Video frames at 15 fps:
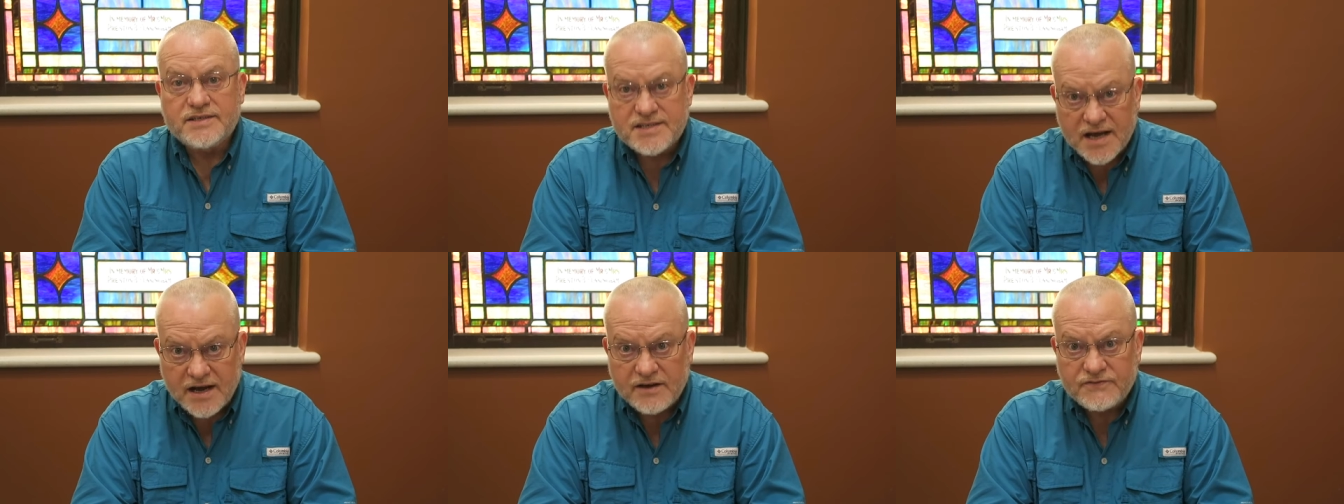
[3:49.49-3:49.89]

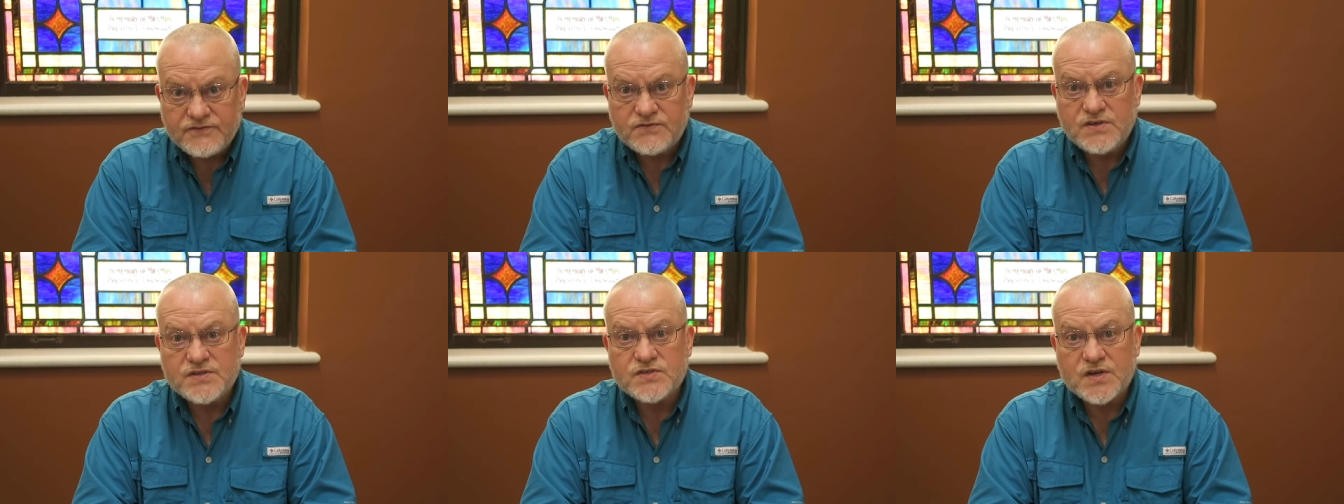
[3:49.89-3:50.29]

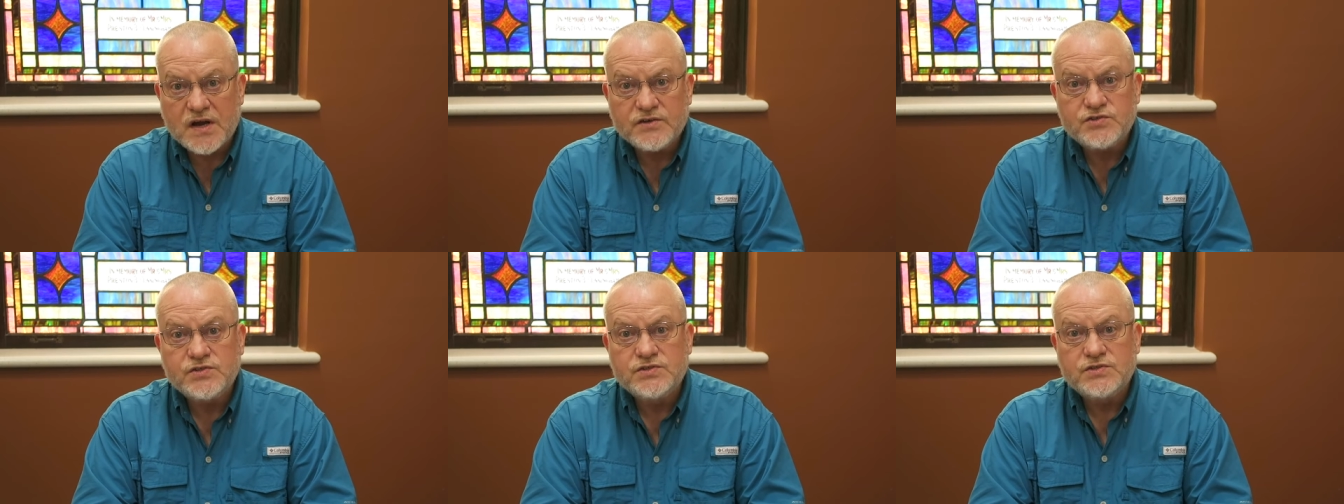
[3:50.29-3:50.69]
tough
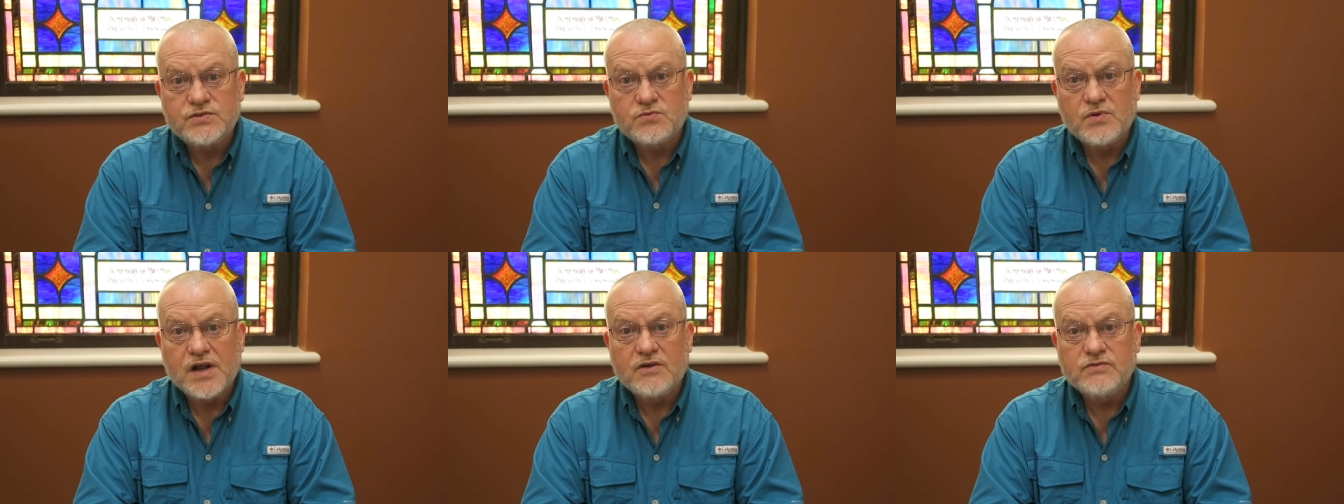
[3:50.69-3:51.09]
discussions
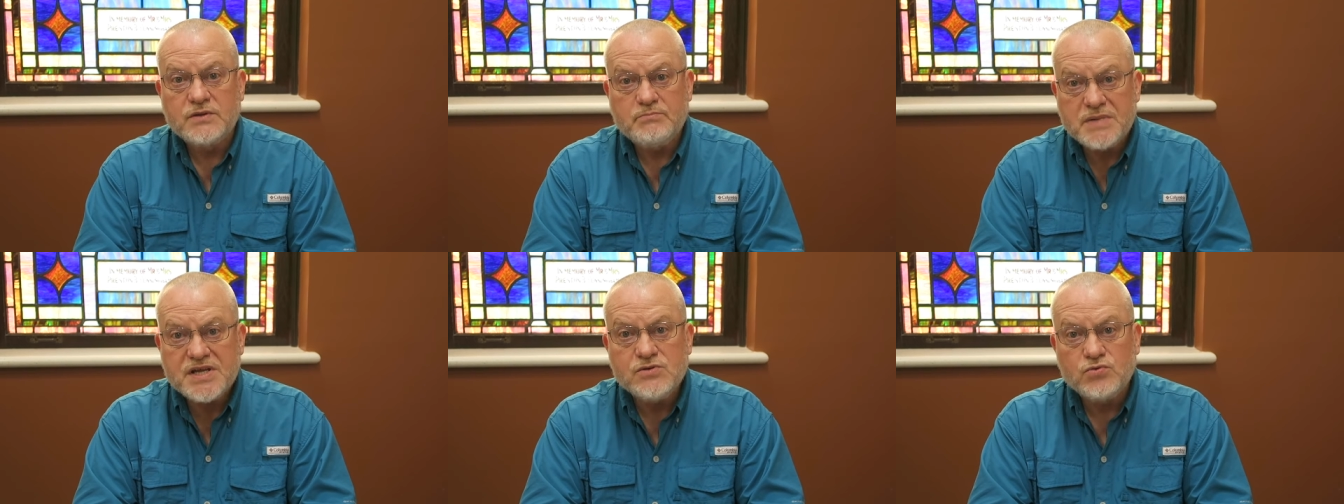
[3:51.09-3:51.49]
around the
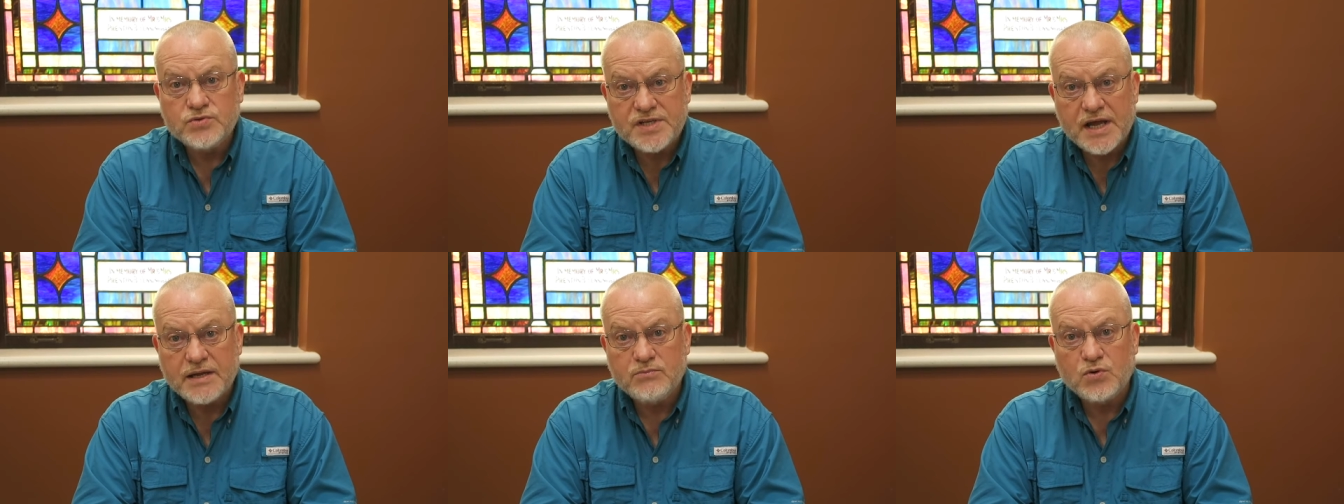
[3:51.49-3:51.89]
meal
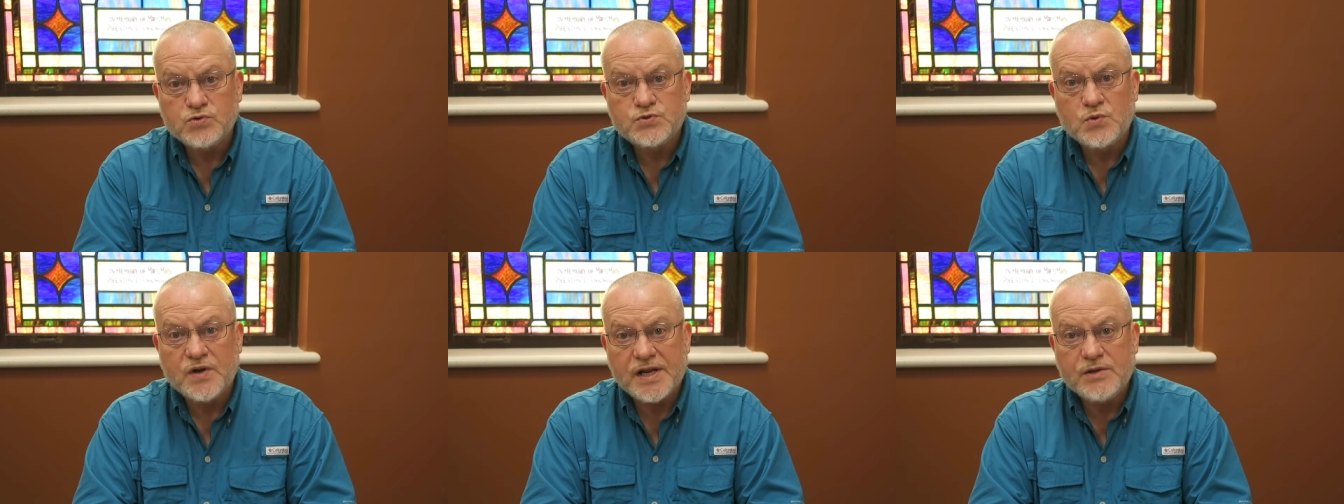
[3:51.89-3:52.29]

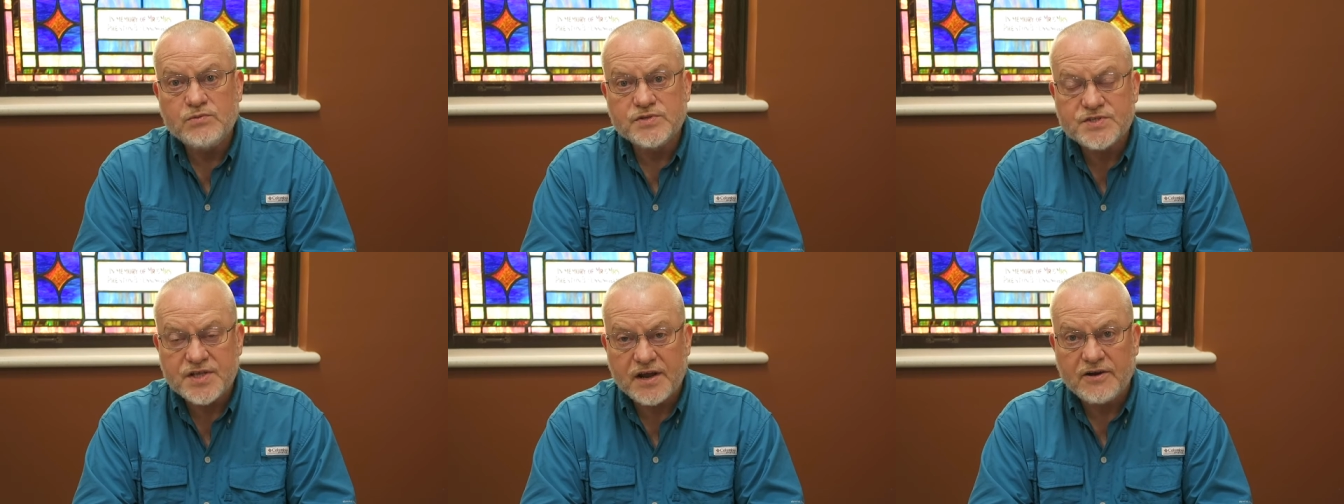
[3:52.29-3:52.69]
tables when he
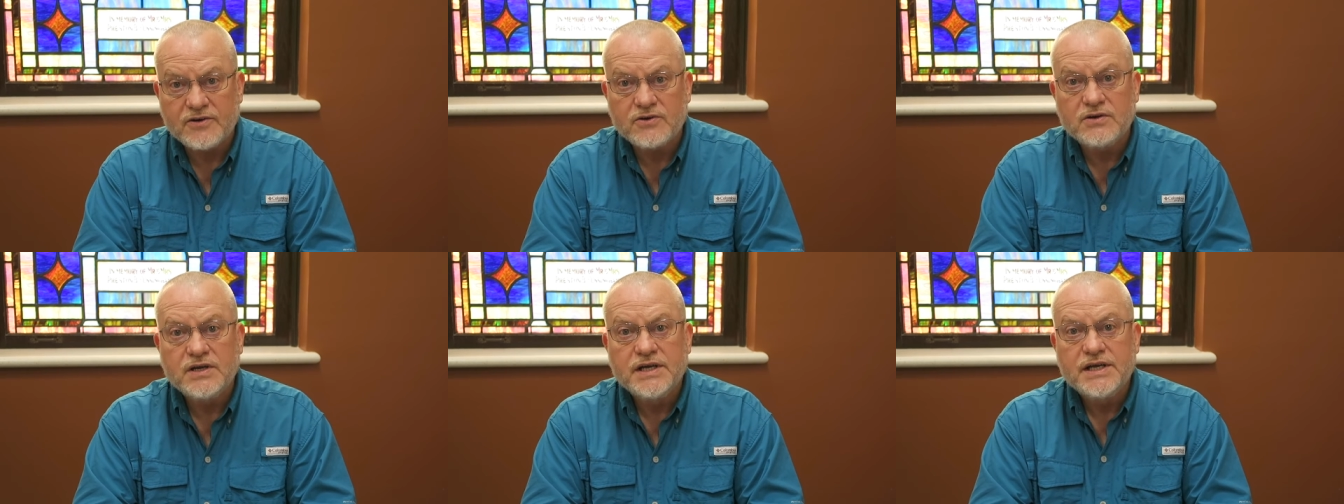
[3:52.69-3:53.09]
was
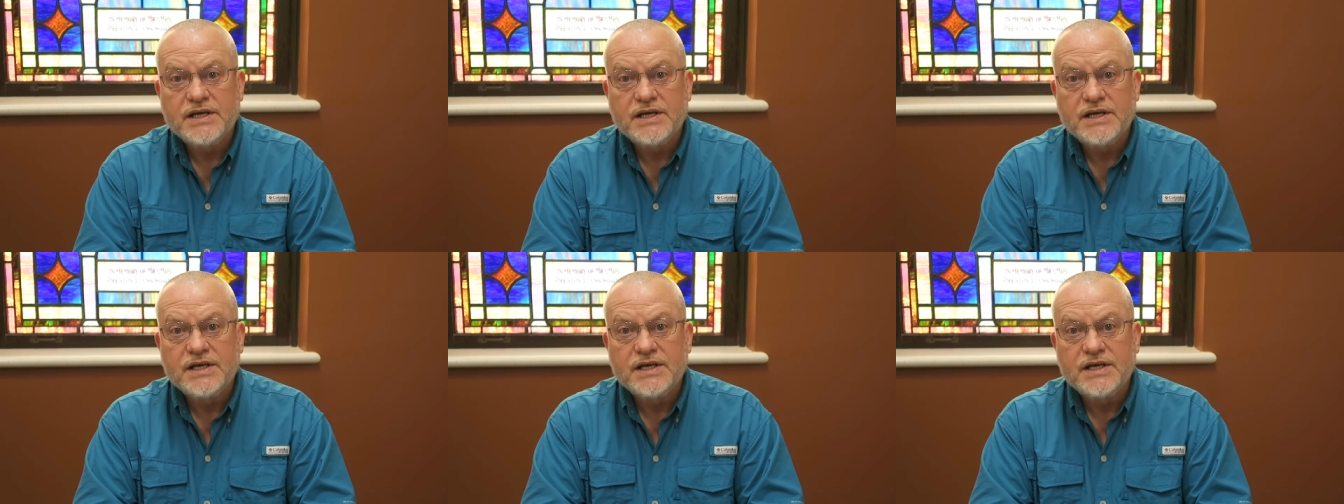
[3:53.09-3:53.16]
there